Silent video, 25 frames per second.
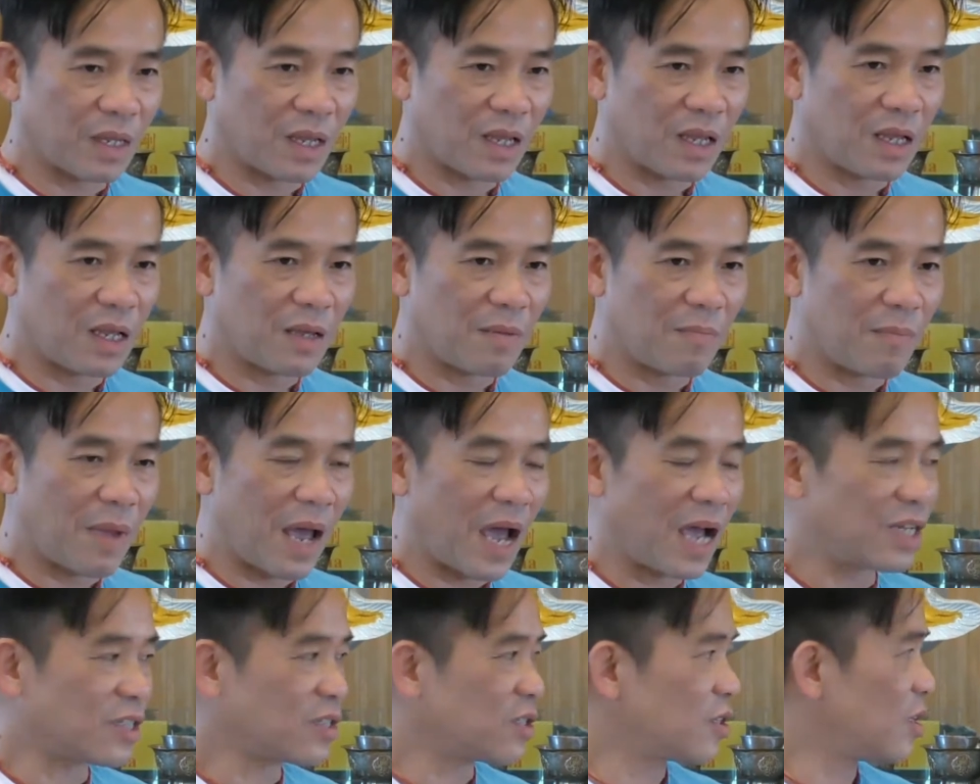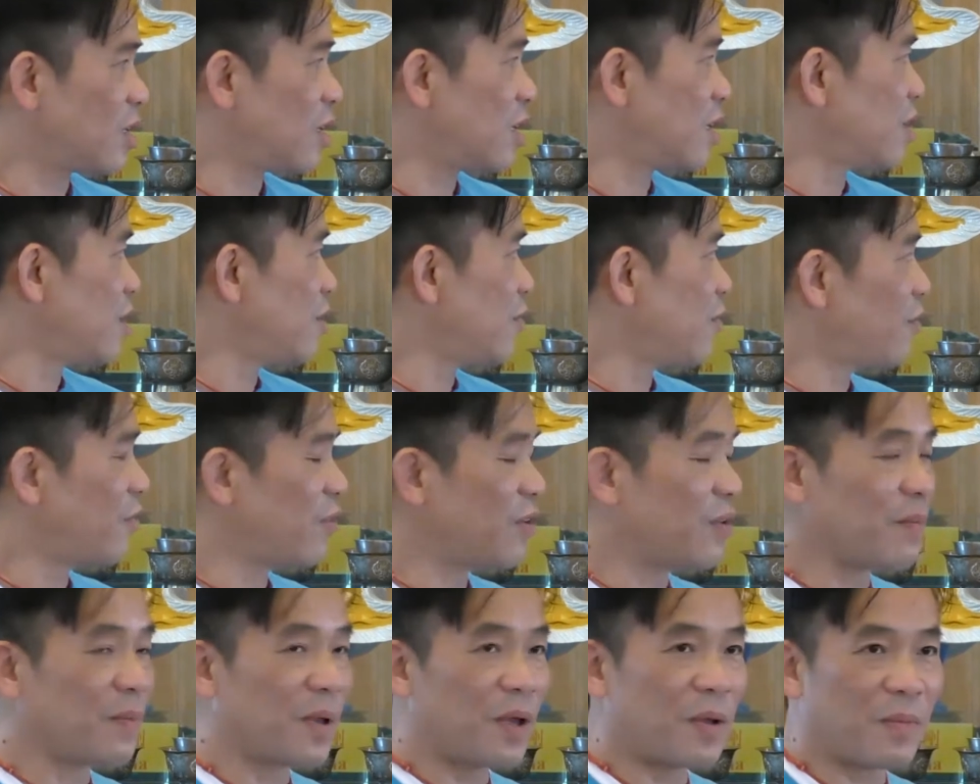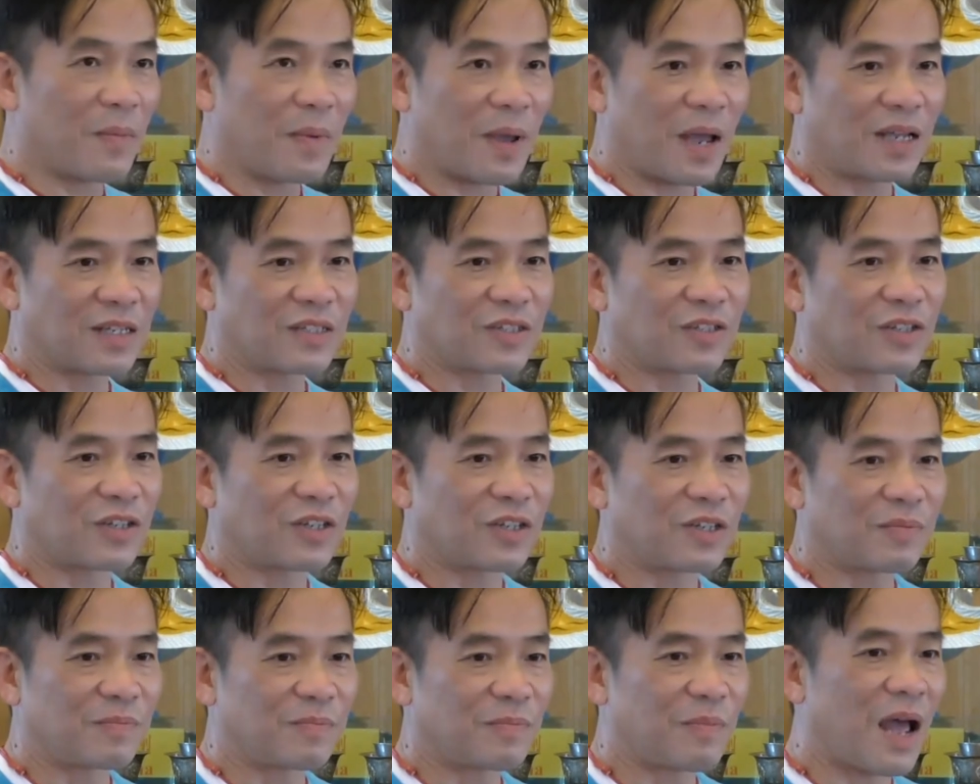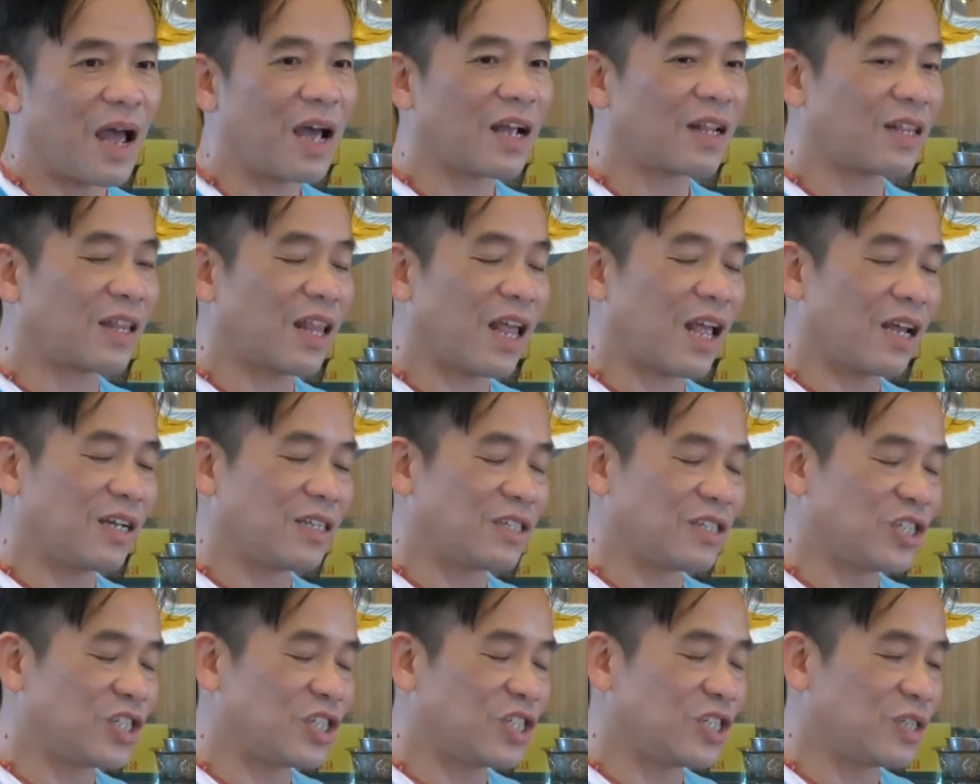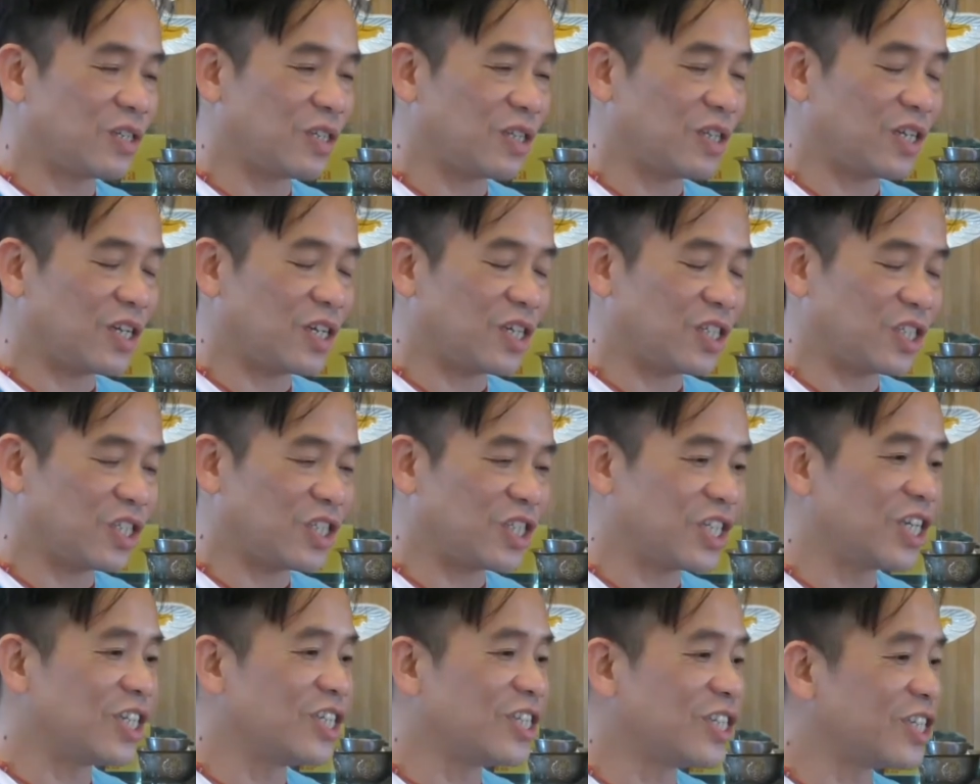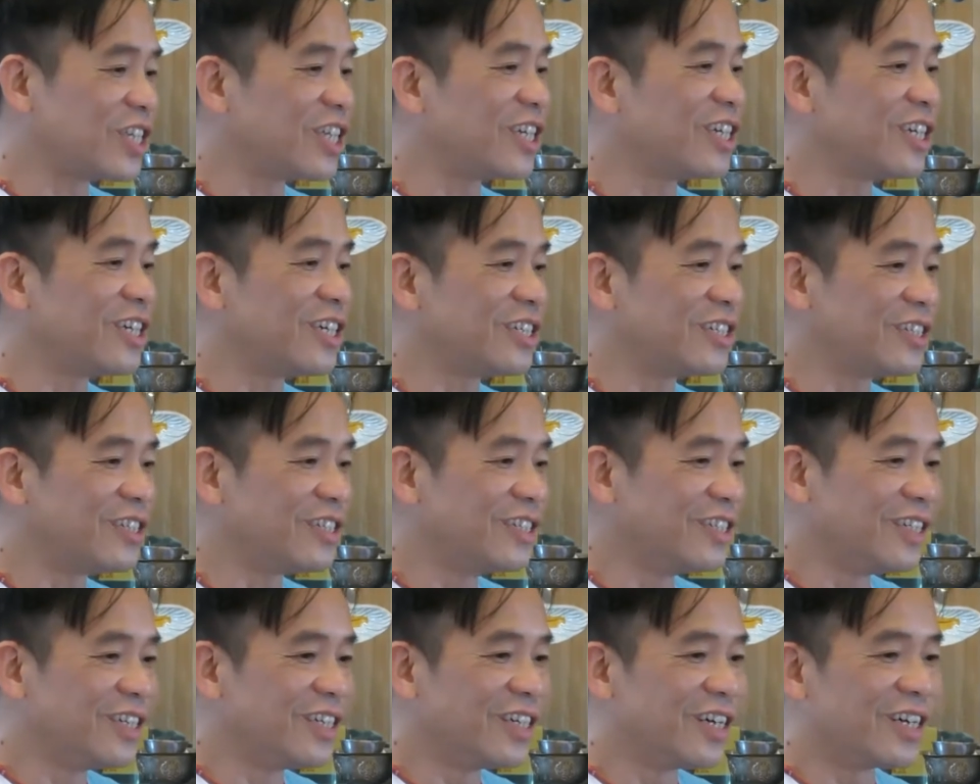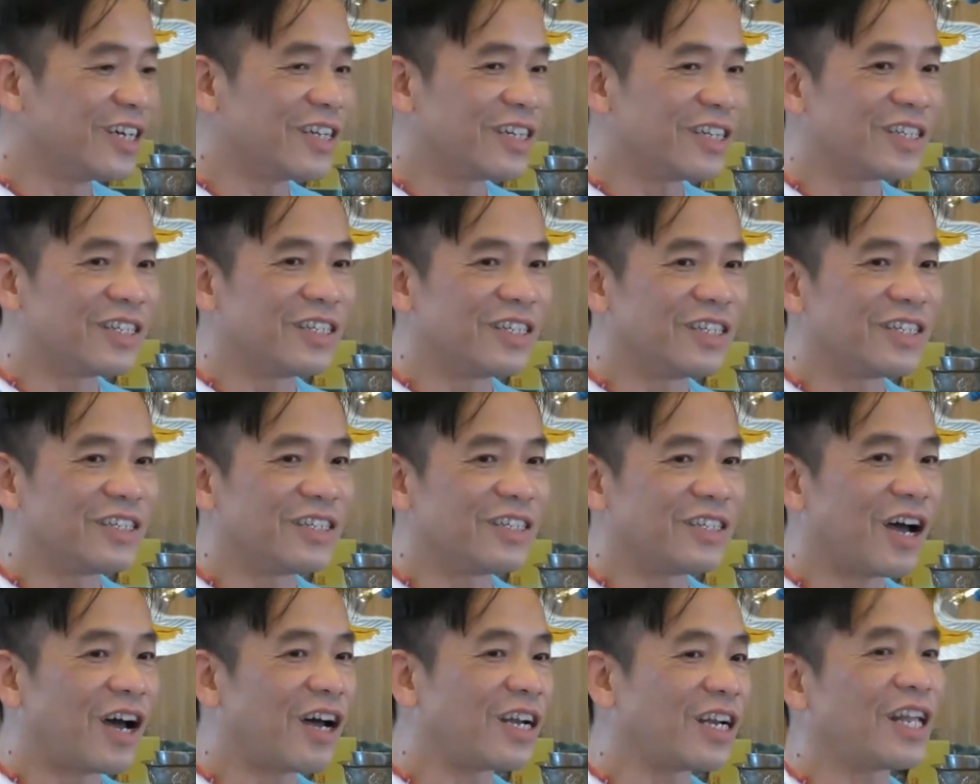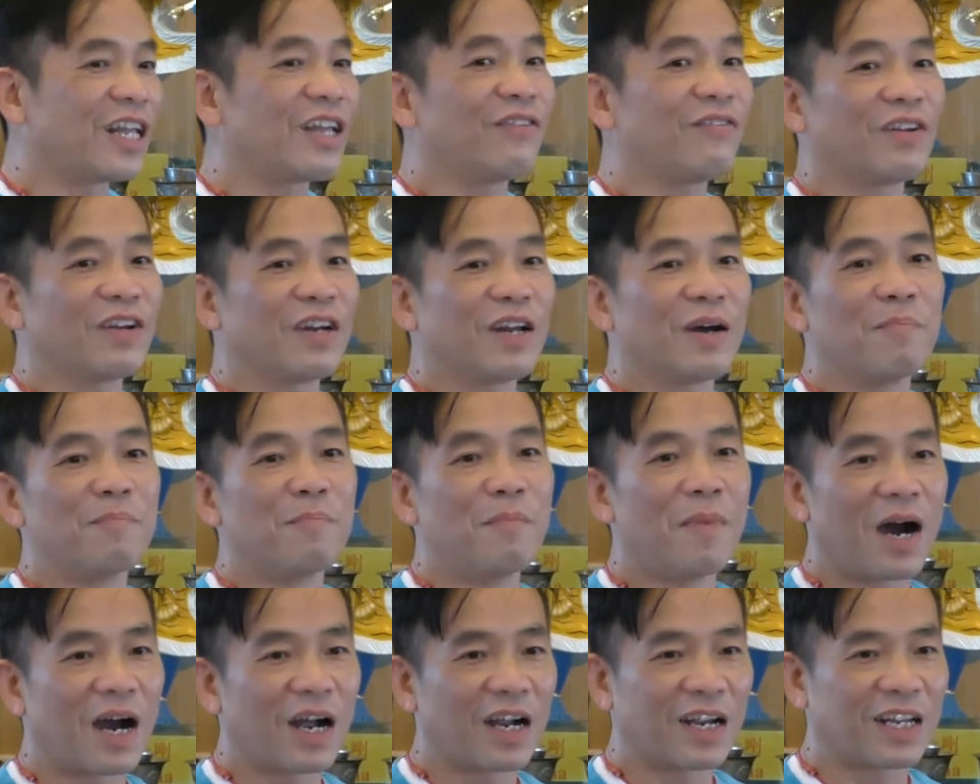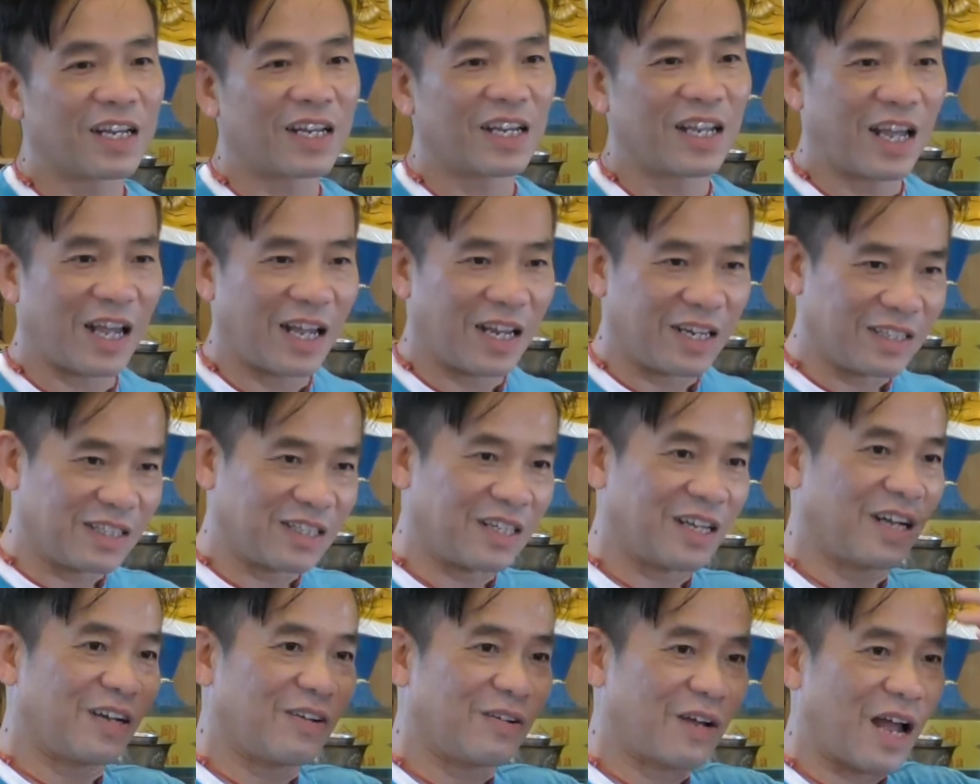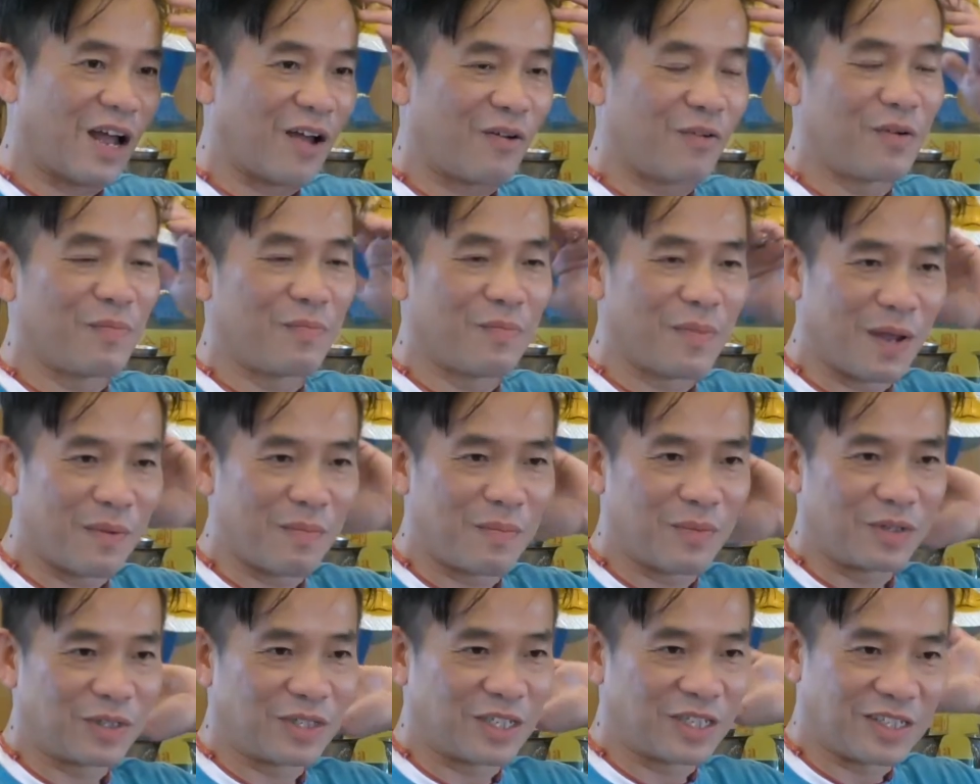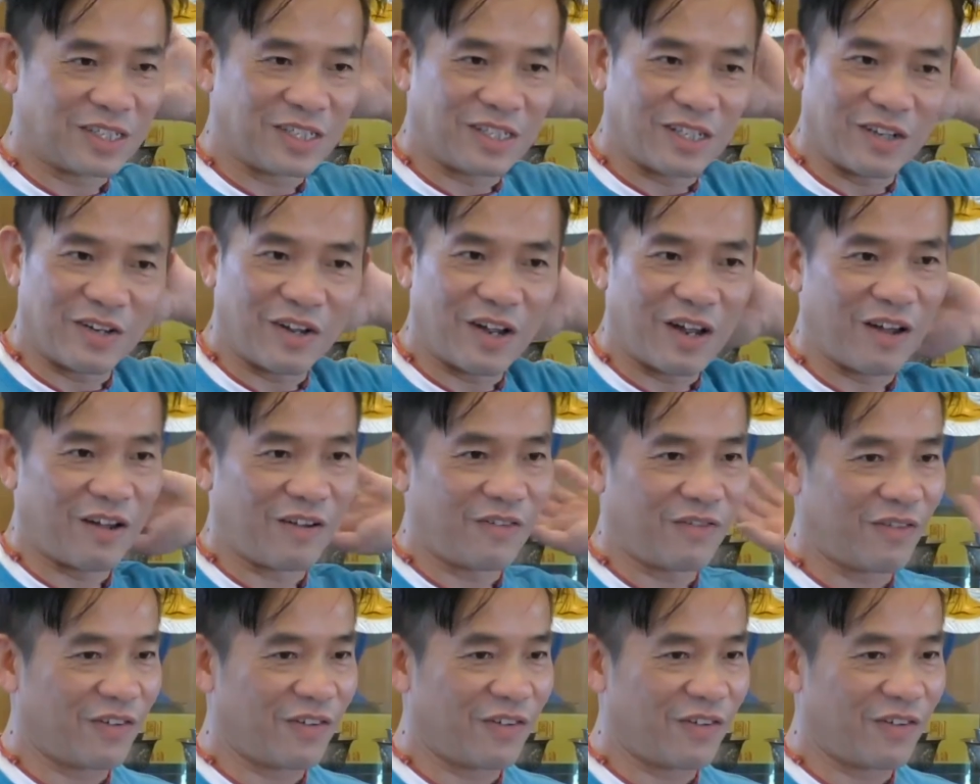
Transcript: master, female master. Back then, she's still not even a monk yet. I remember she still have